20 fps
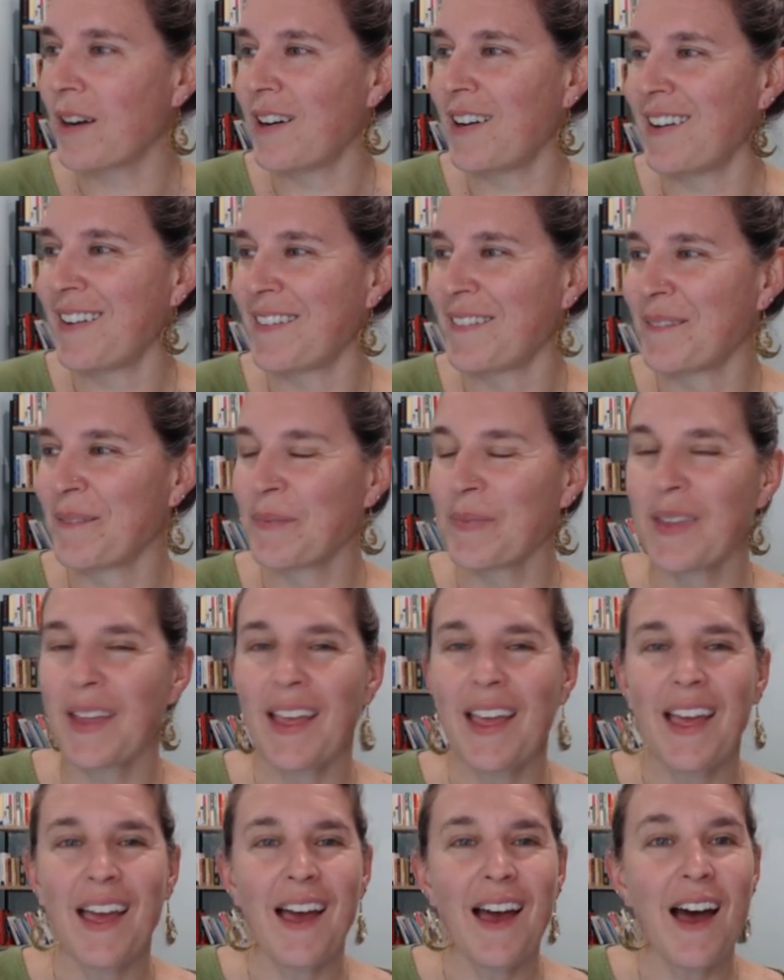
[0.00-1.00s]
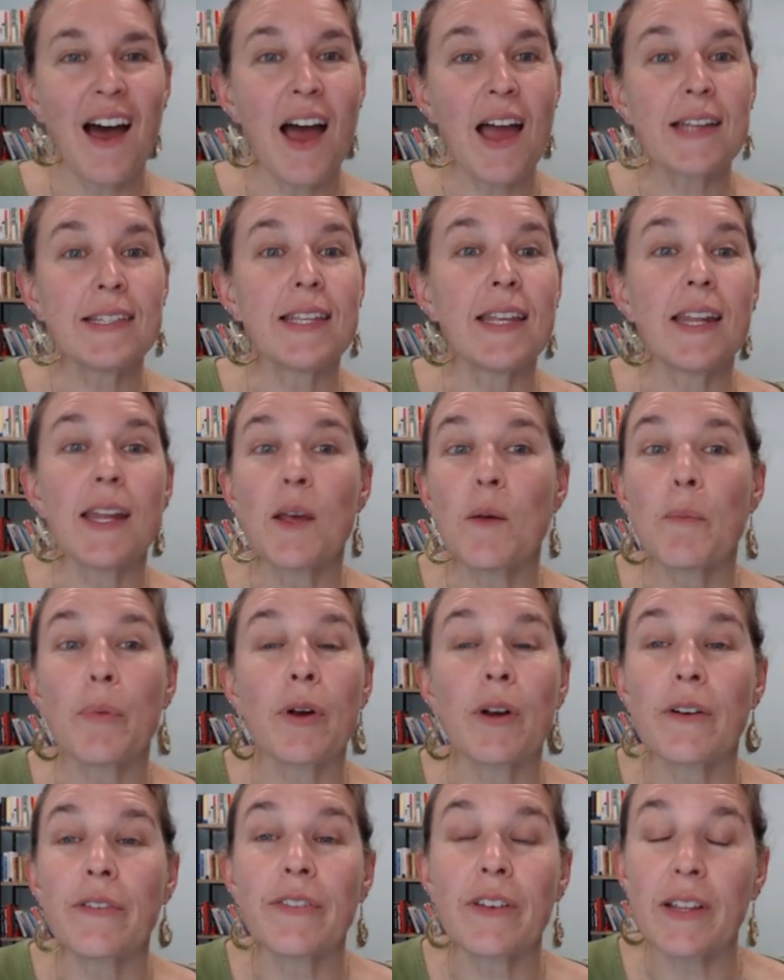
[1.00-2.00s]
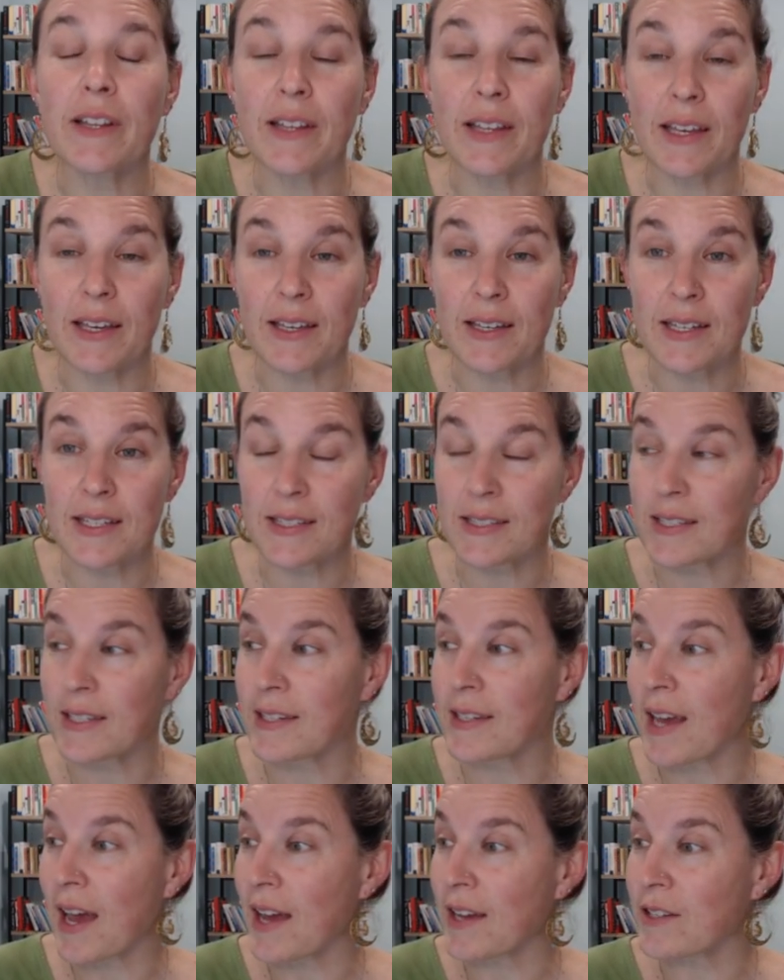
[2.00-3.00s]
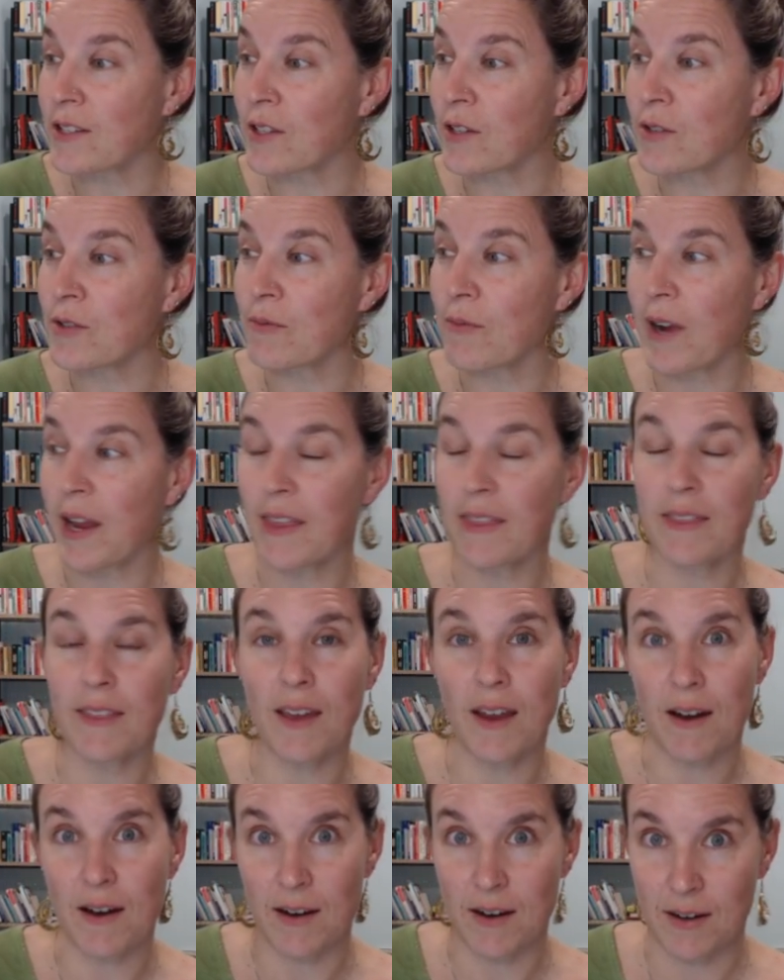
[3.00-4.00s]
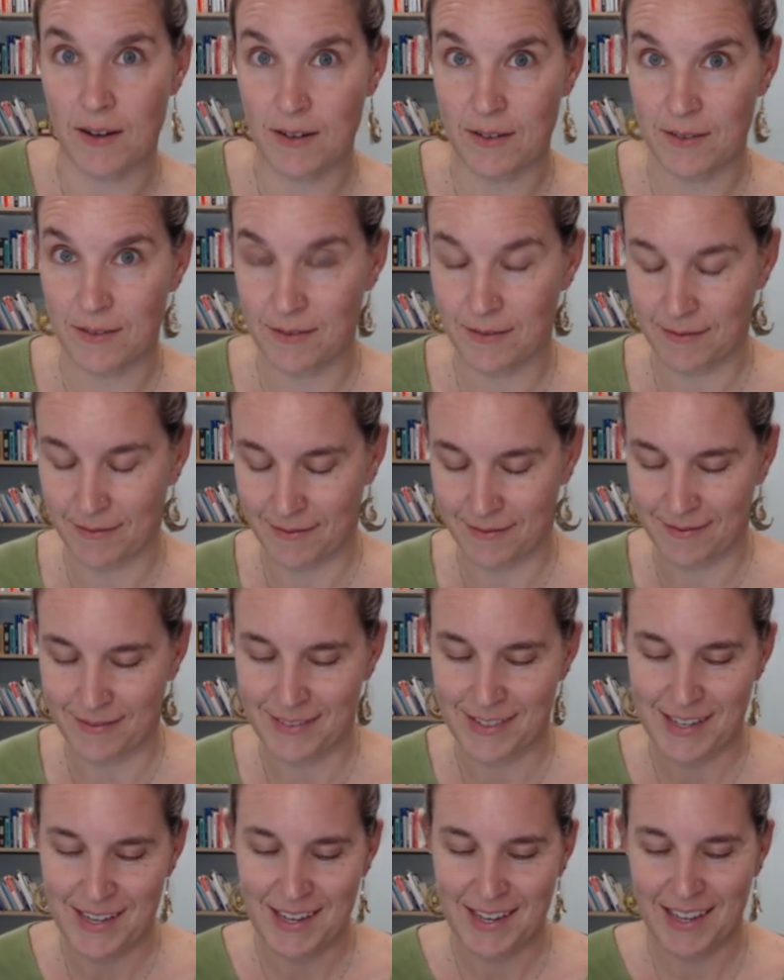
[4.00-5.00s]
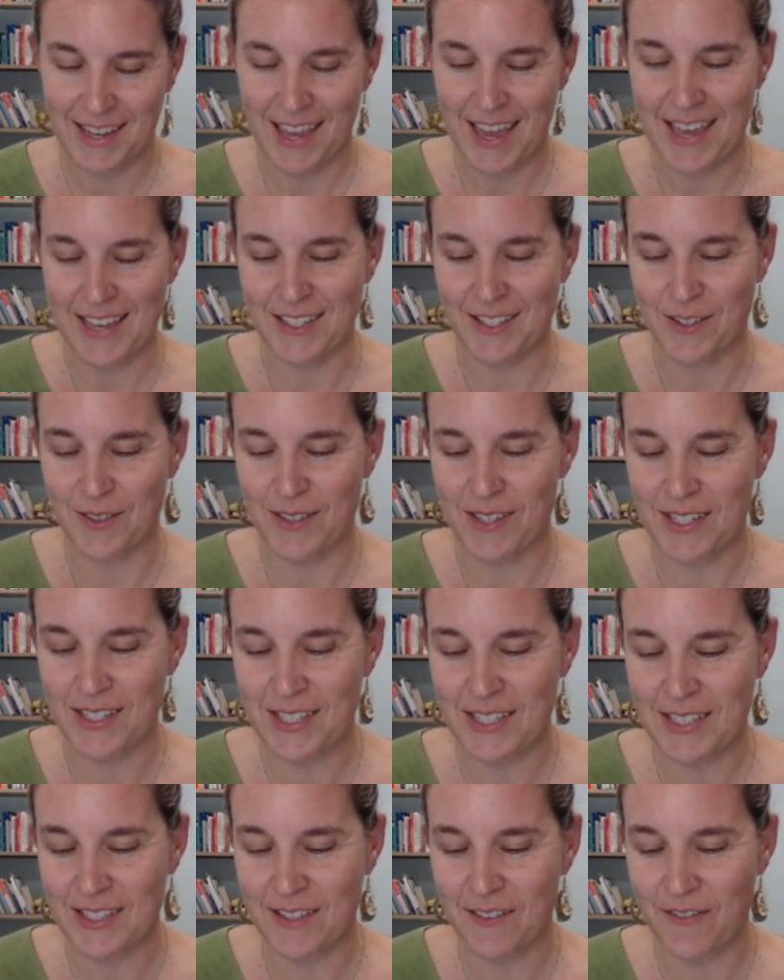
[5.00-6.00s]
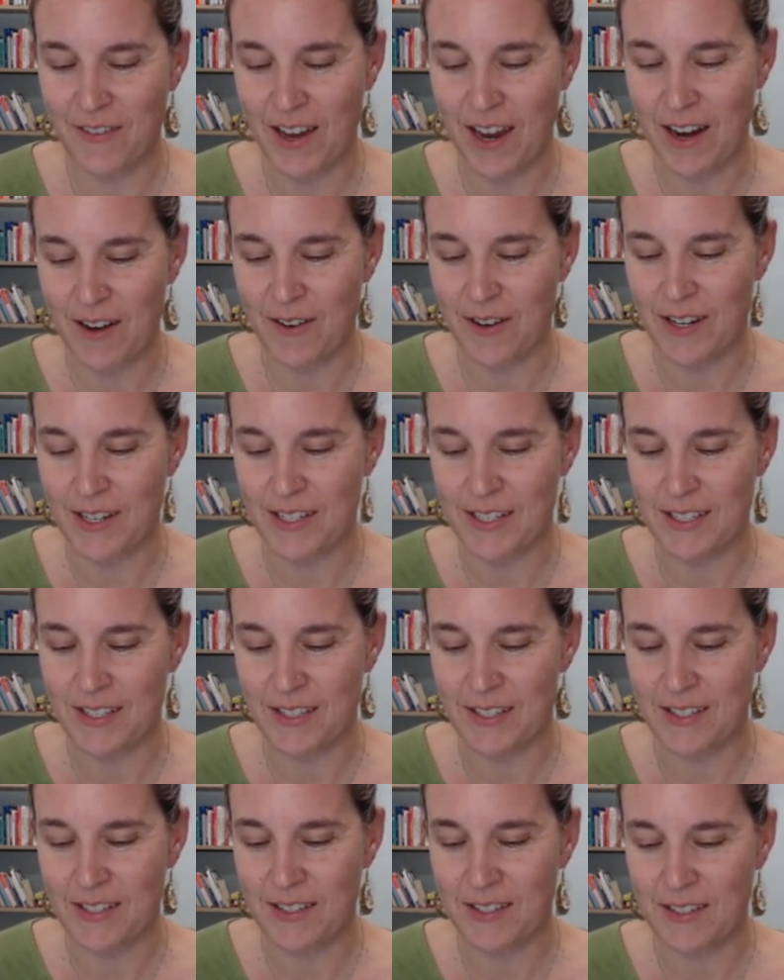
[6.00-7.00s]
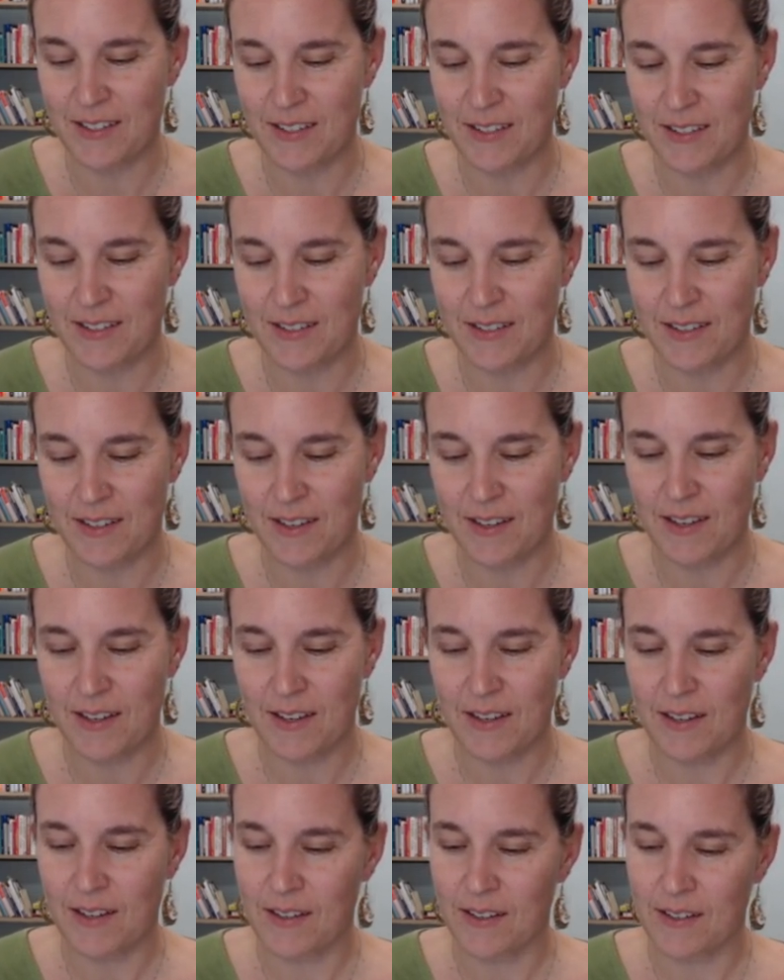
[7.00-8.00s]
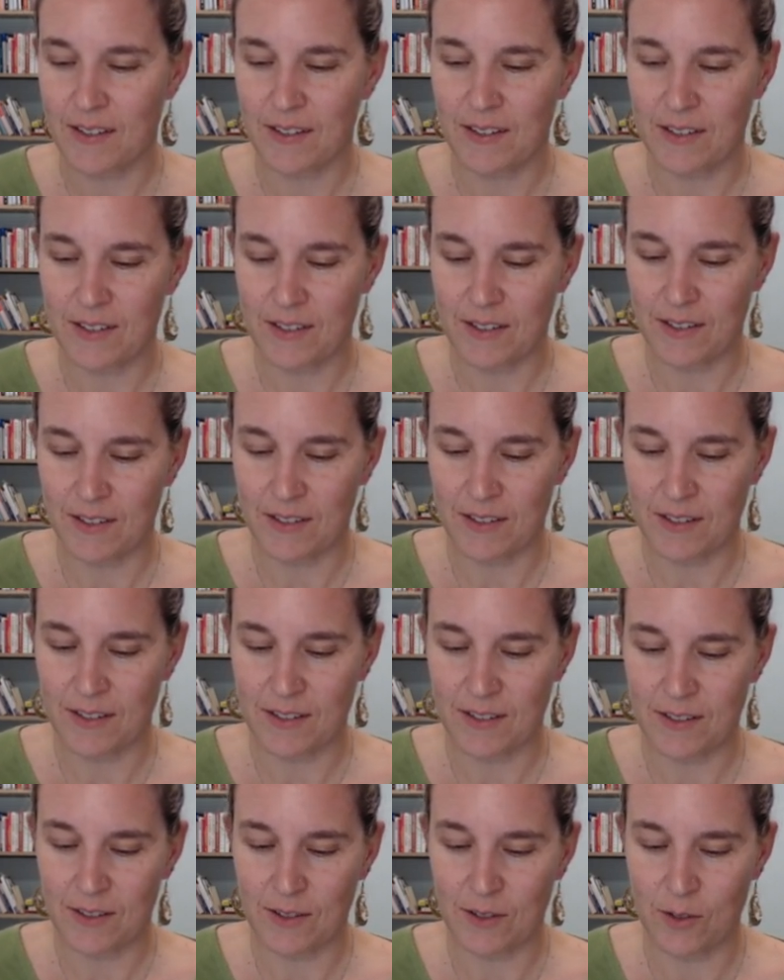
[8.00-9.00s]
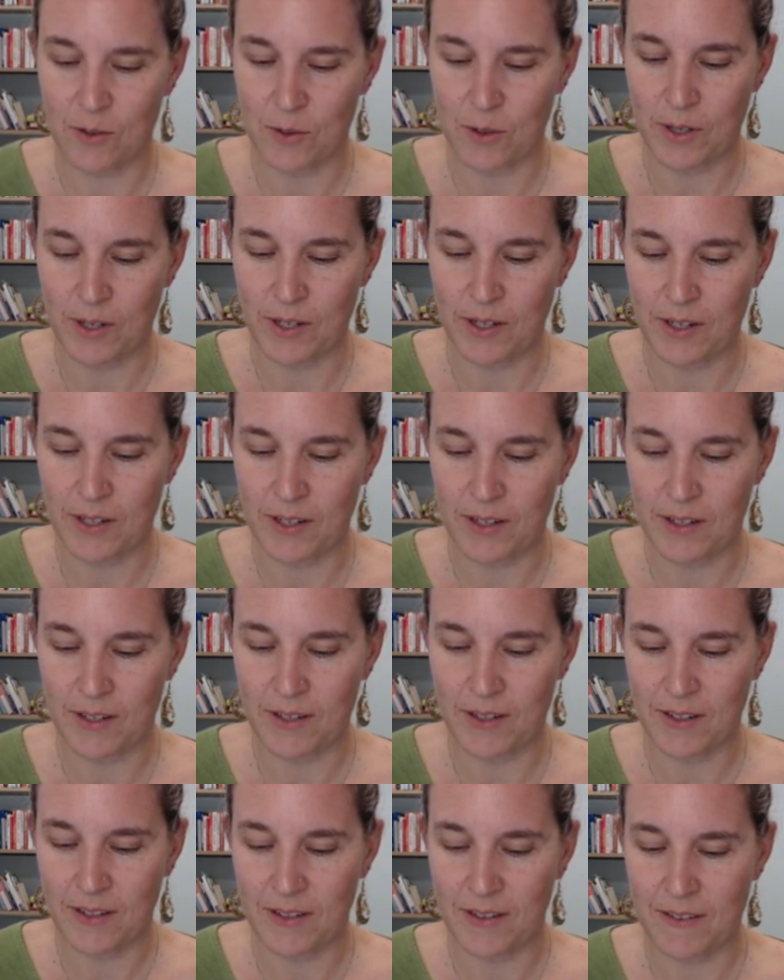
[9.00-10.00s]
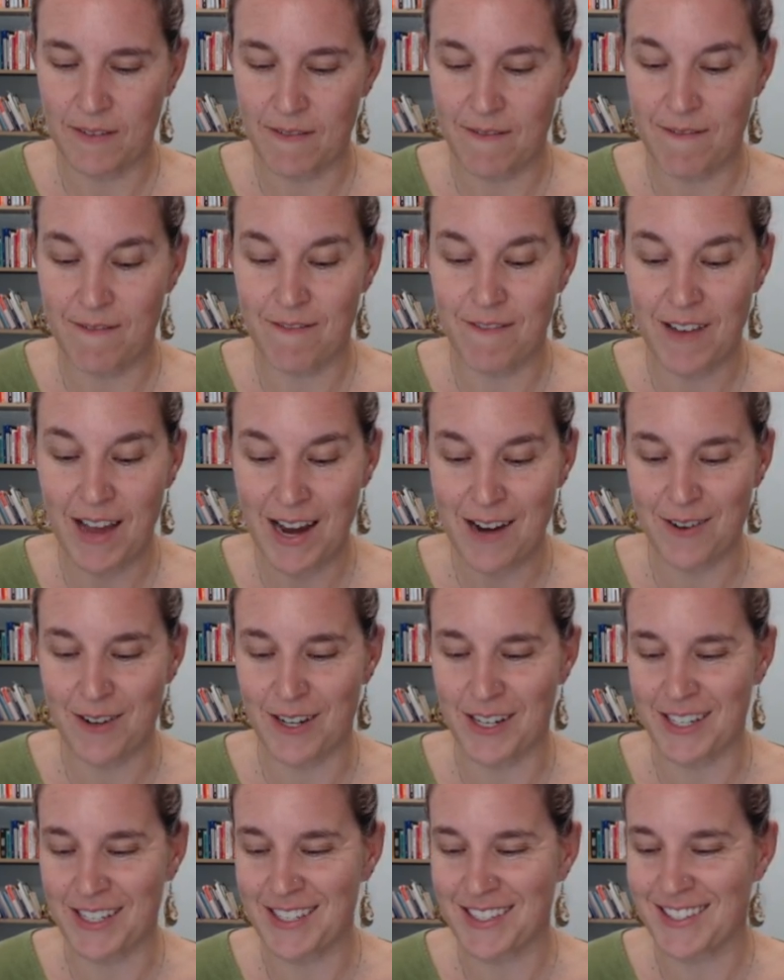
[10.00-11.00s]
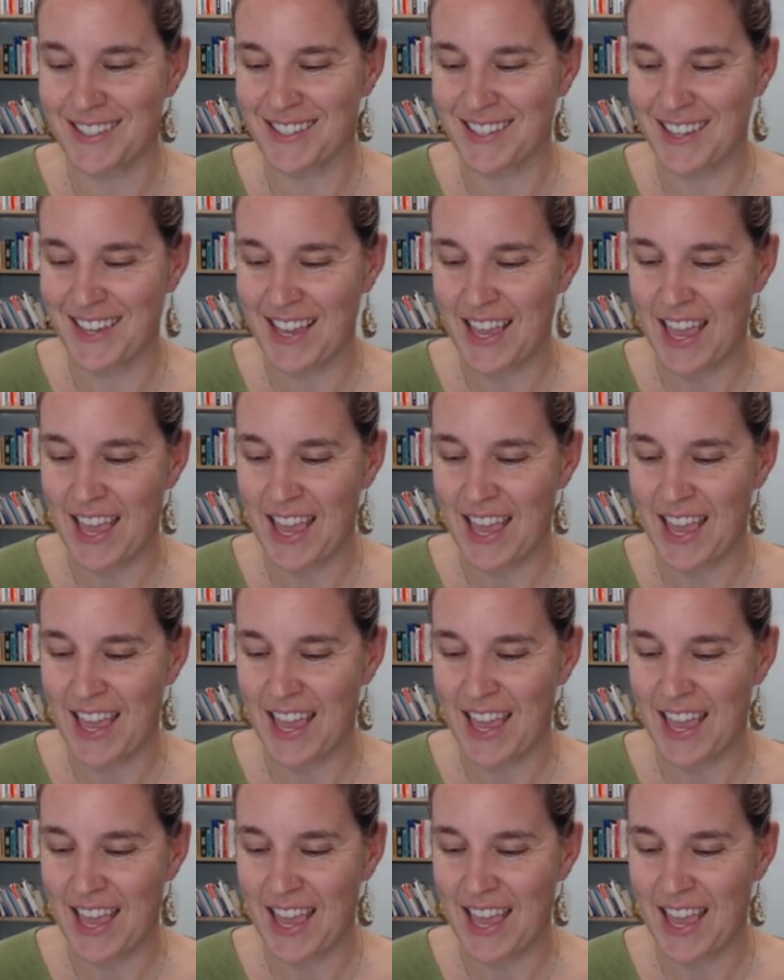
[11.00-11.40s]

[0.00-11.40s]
I did it perfectly because the dash goes right there. Okay, so this is the virus. Good Lord. Virus.